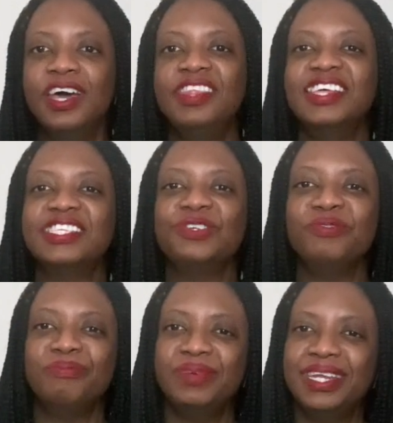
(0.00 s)
that's you
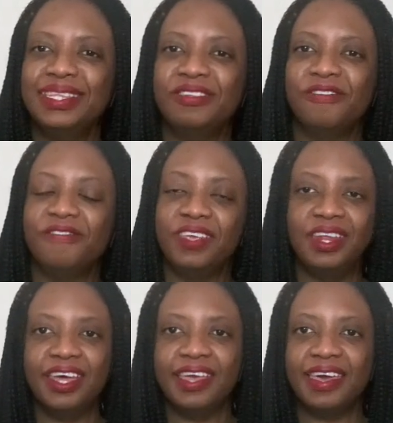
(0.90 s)
admitting defeat,
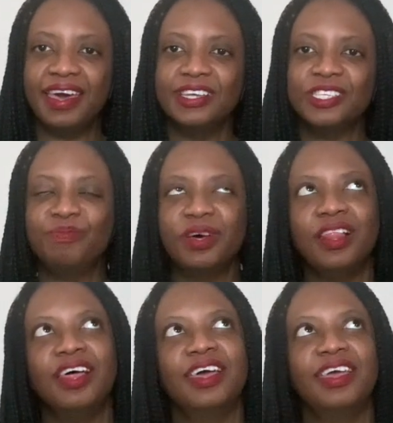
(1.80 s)
I guess. But
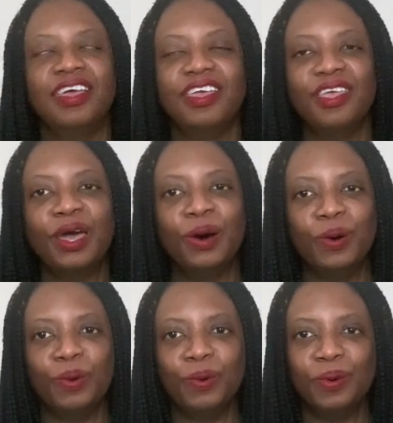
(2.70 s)
like,
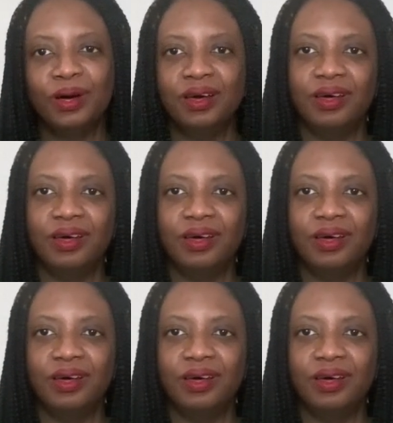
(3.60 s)
yo,